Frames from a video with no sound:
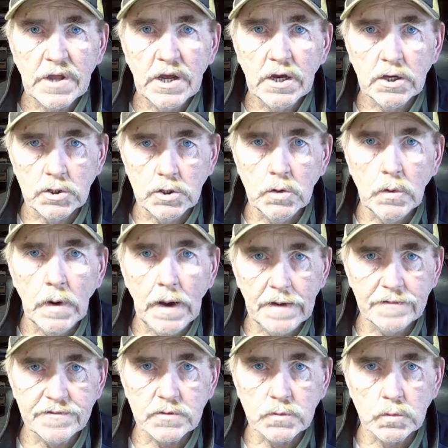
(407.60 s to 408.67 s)
You
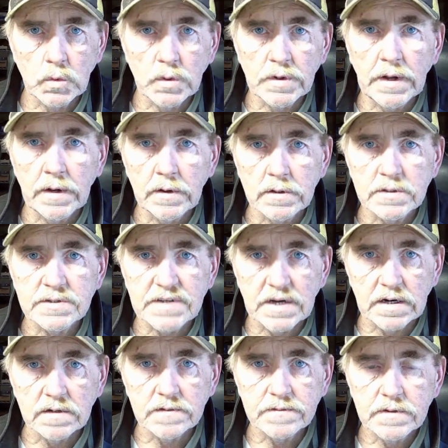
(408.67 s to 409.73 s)
have to rule it out
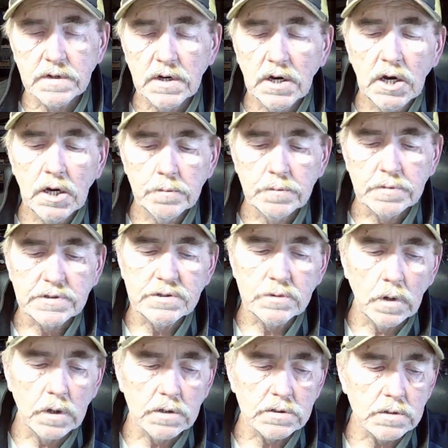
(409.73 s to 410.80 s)
yourself. But you
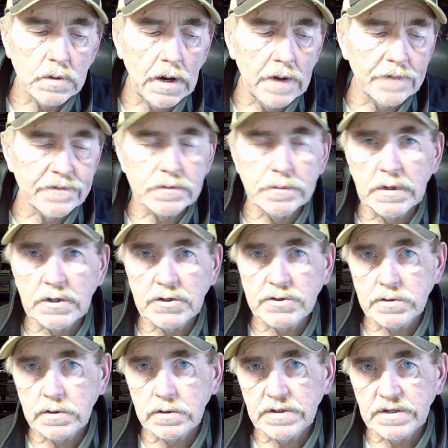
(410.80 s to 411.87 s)
also have to make
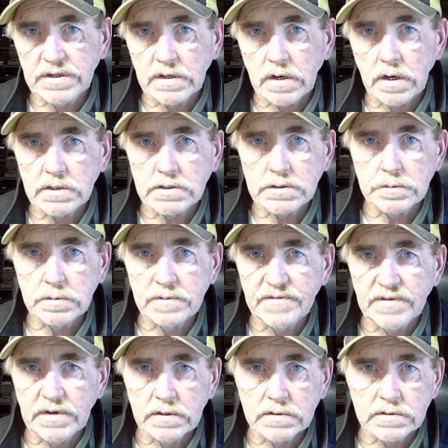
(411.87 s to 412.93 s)
sure that the customer
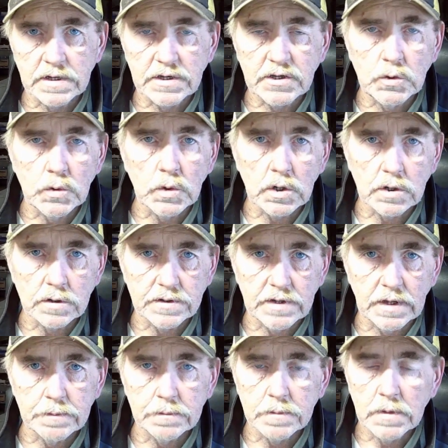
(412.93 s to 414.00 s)
feels like you heard
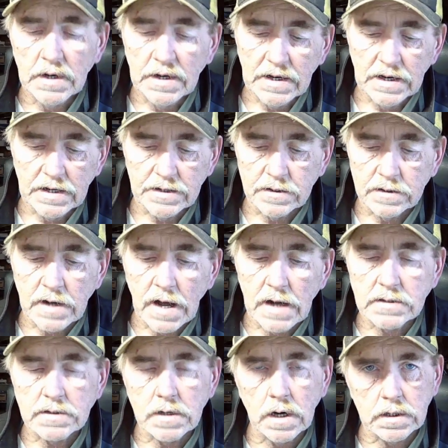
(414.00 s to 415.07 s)
them and you're
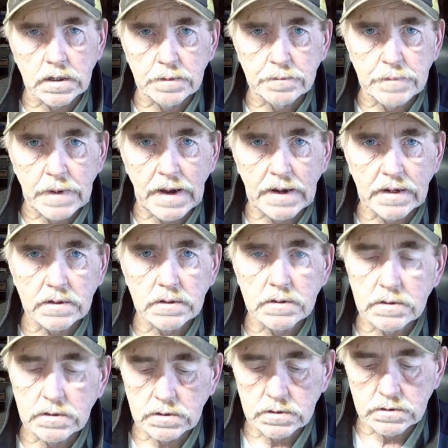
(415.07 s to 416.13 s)
not talking back
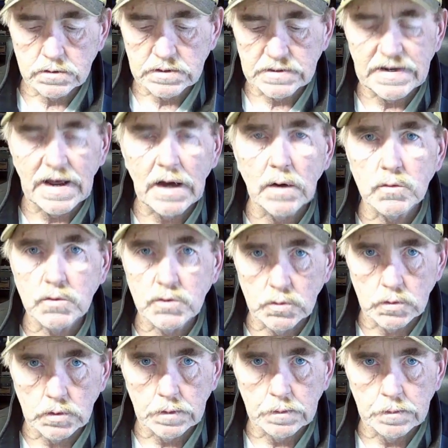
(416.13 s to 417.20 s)
down to
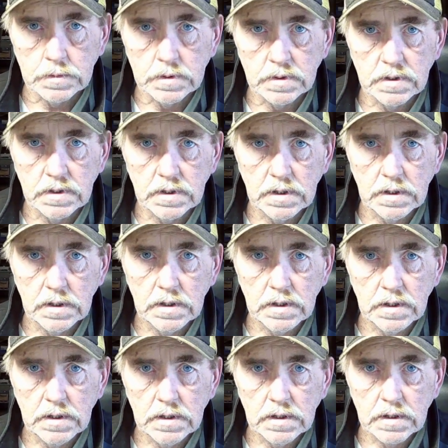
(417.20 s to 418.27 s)
them
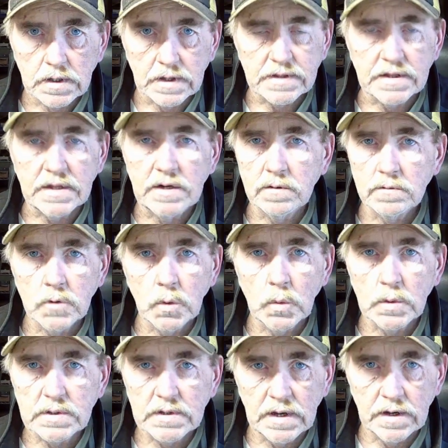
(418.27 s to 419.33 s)
like they don't know
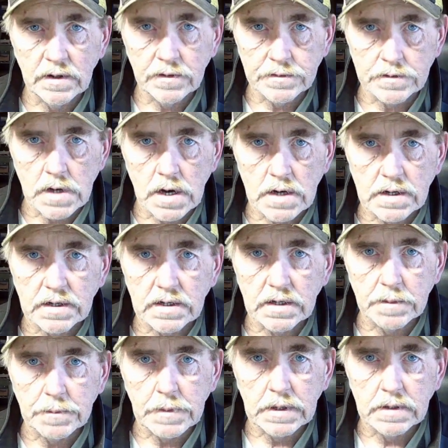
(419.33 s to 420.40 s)
what the hell they're talking
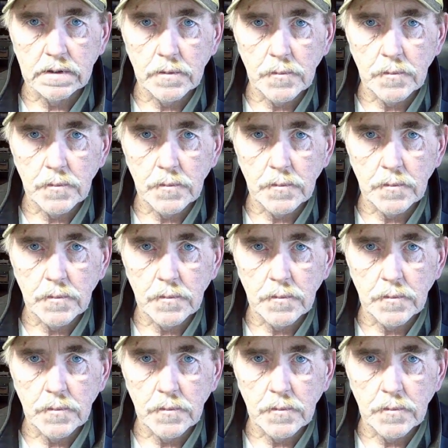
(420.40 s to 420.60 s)
about.